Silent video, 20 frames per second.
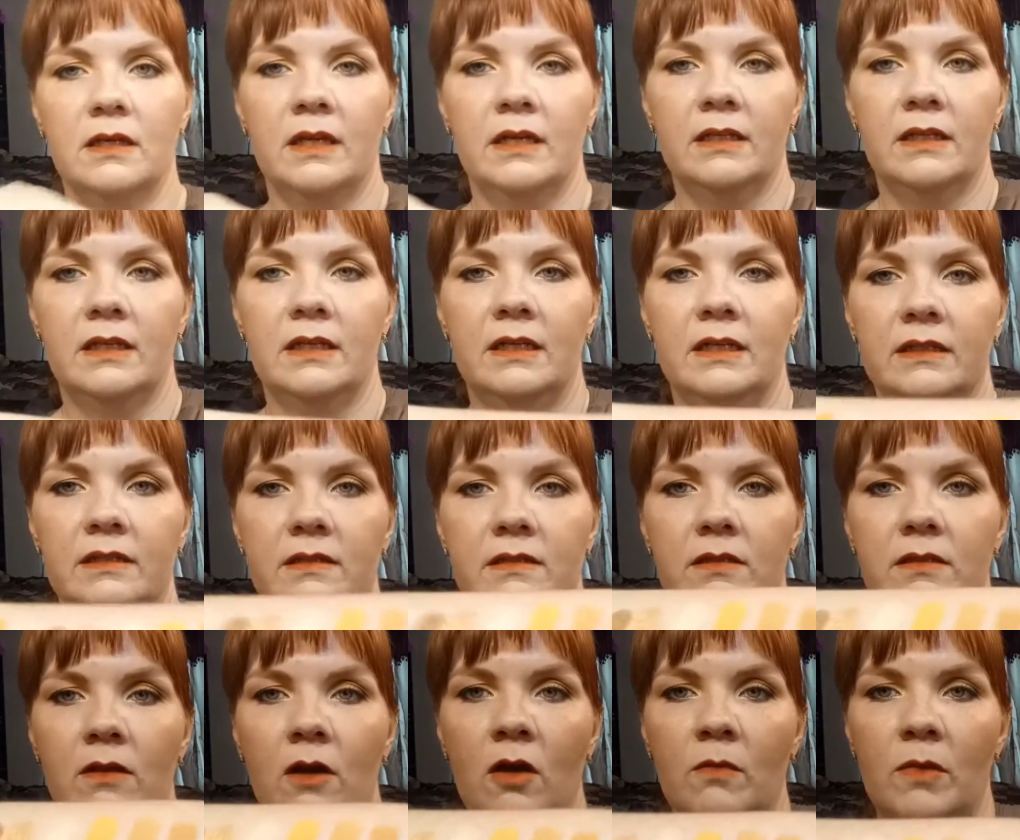And
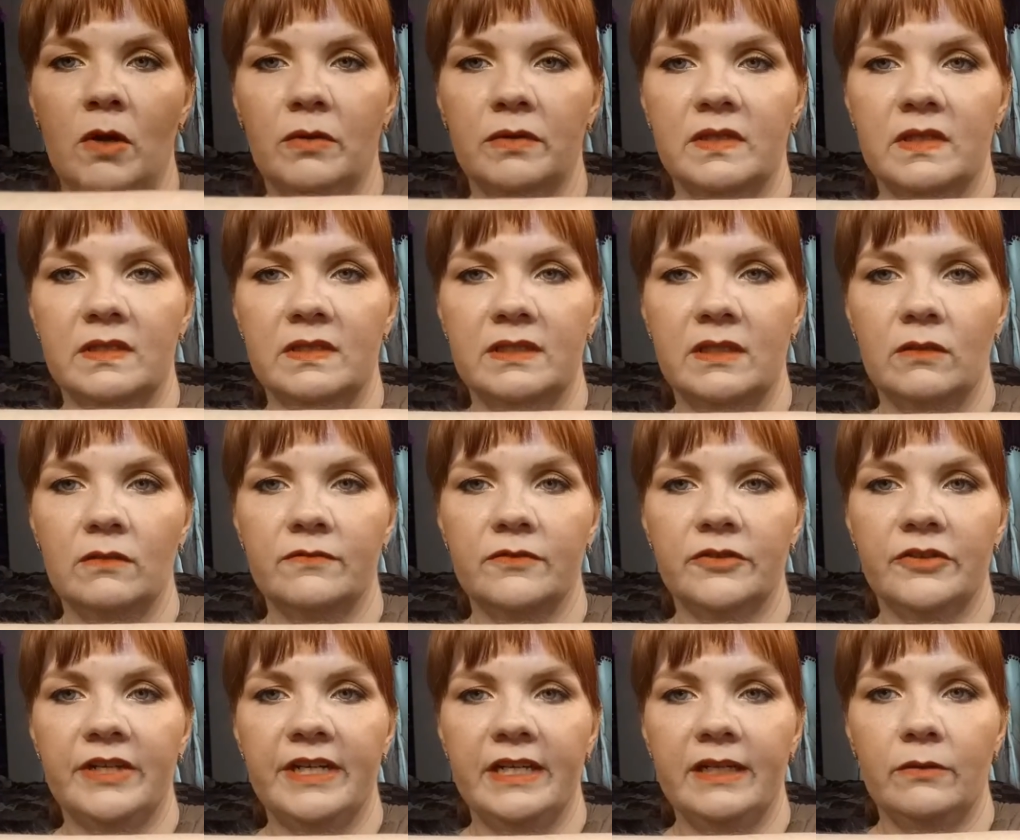it's almost
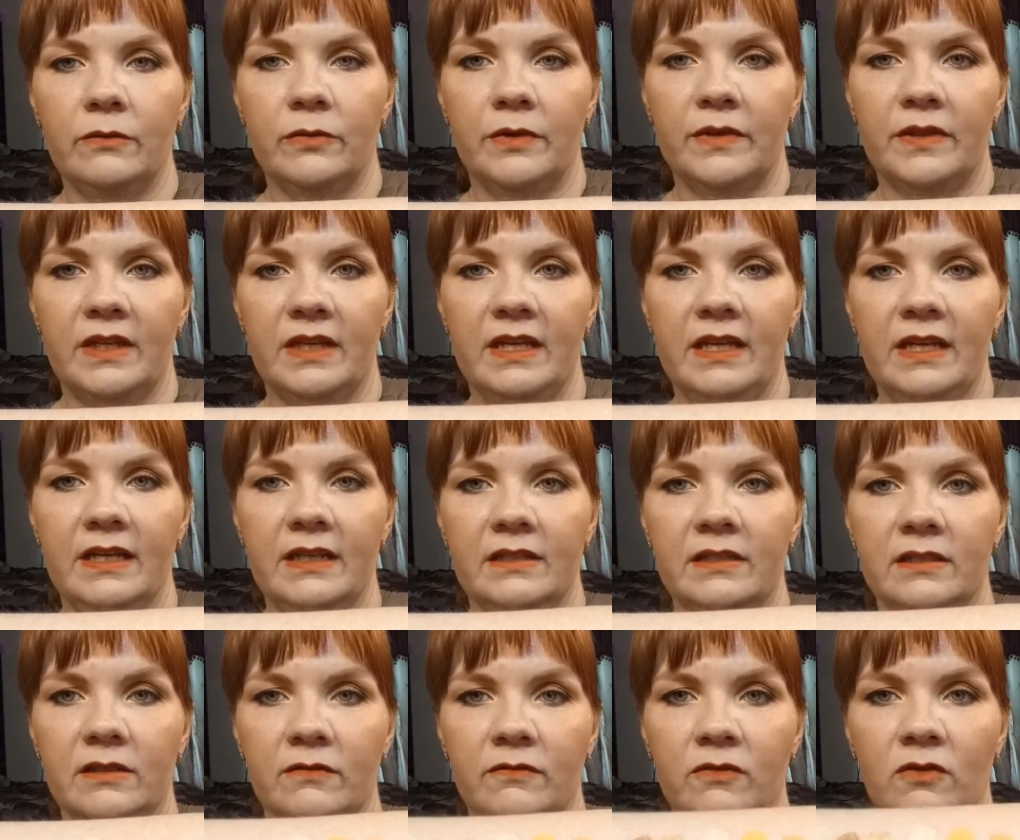silvery with a
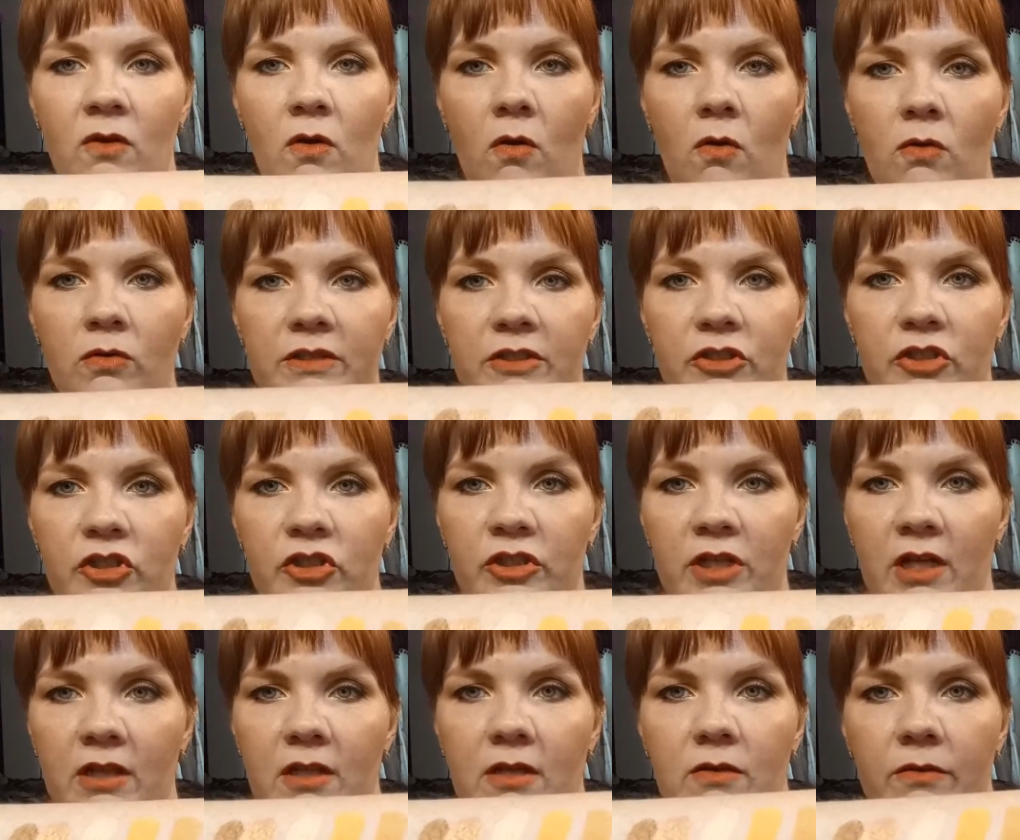hint of goldish
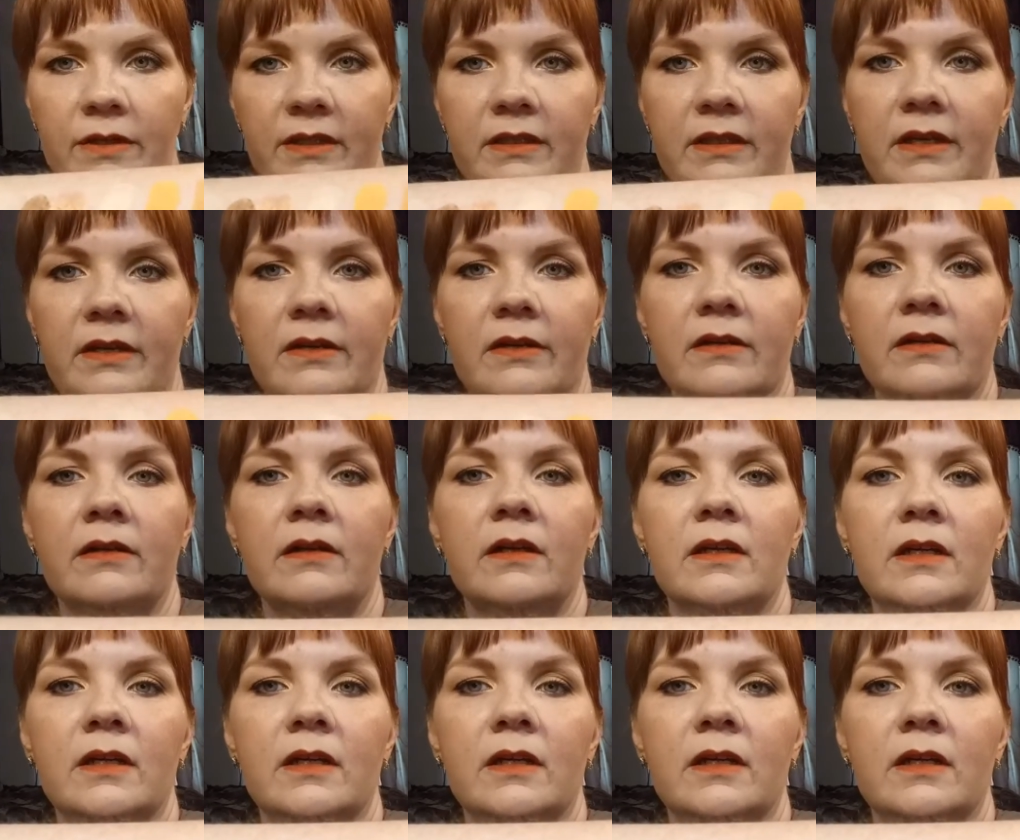yellow in there.